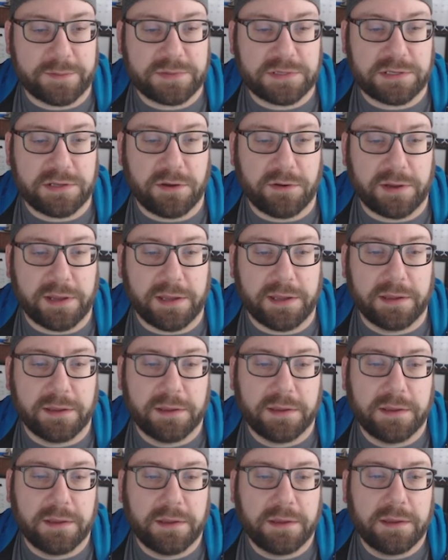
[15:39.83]
types of yoga.
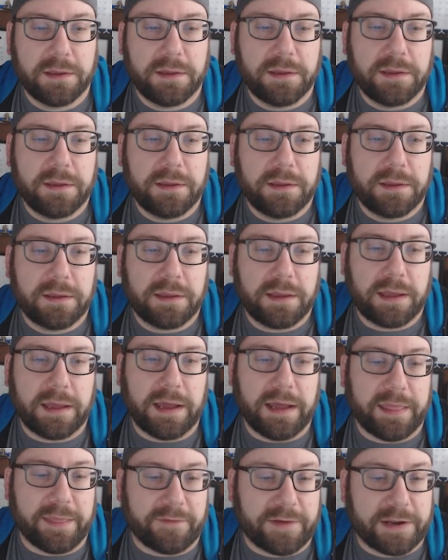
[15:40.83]

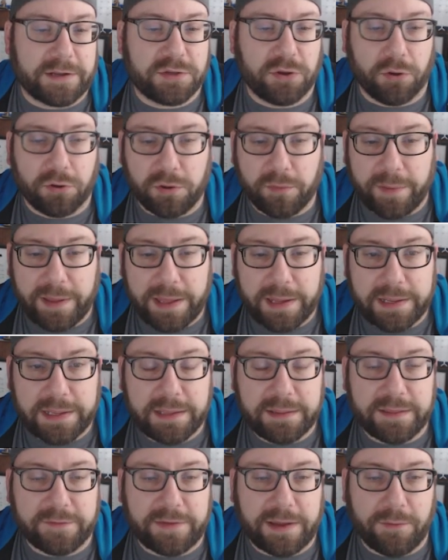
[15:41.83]
They've got a total
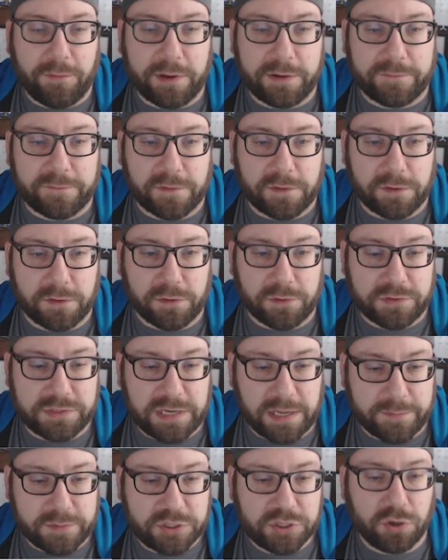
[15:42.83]
body. They've got one for
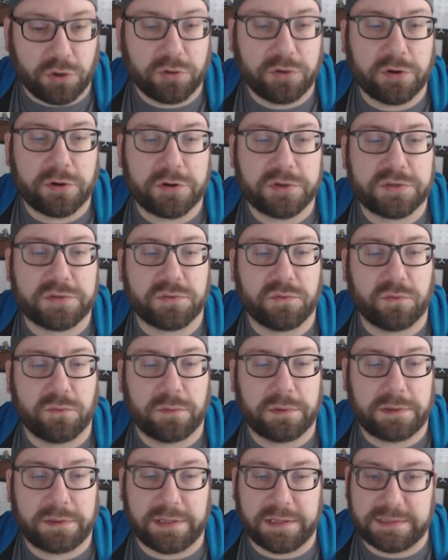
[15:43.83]
loosening up shoulders.
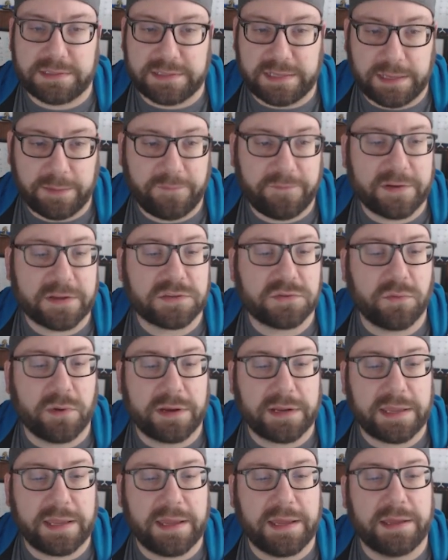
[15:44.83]
It's the hip fix
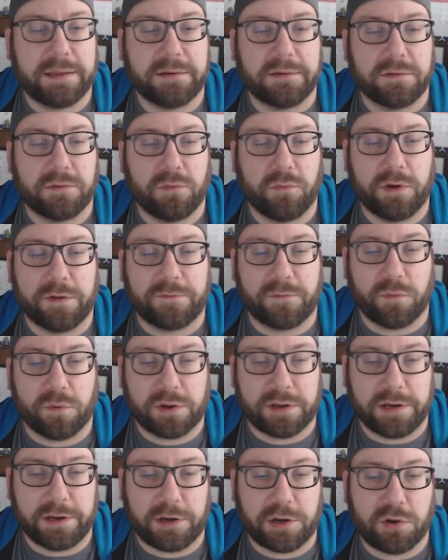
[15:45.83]
one again, one for
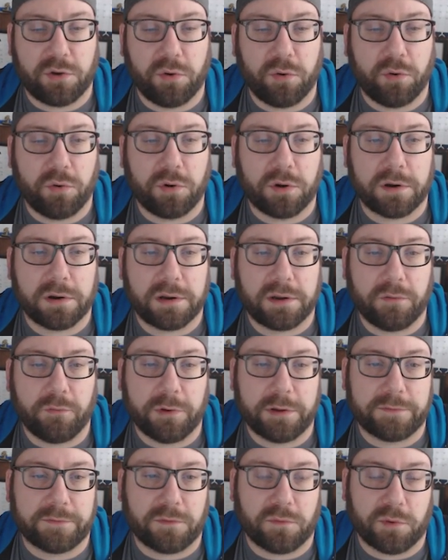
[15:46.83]
working on your core,
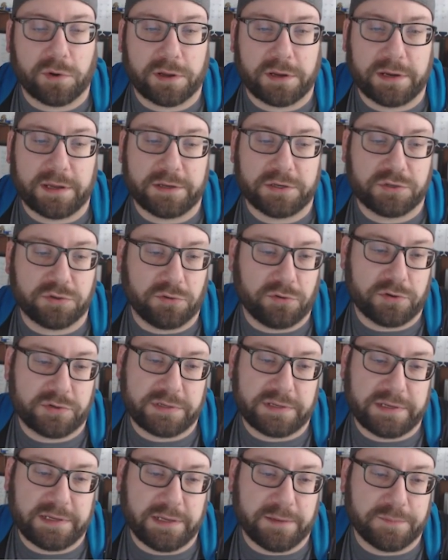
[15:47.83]
one for working on
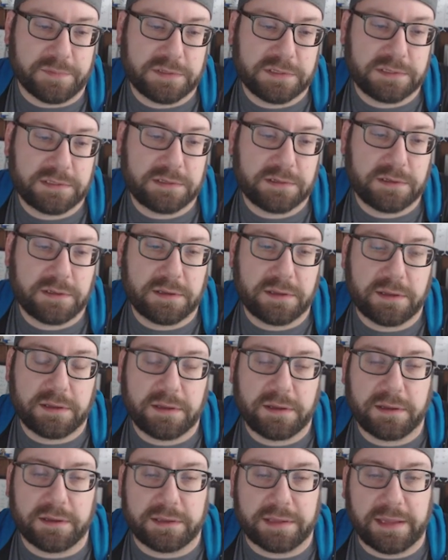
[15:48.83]
shoulders and hips
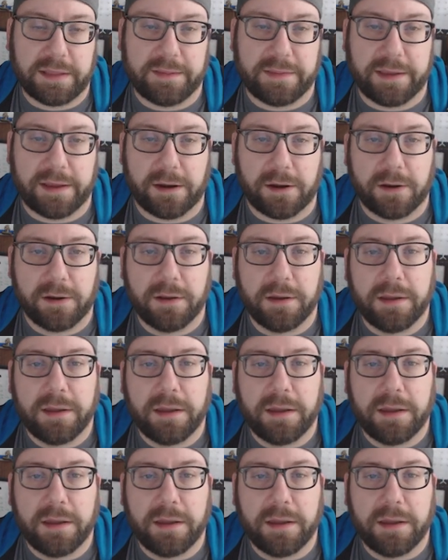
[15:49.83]
again there.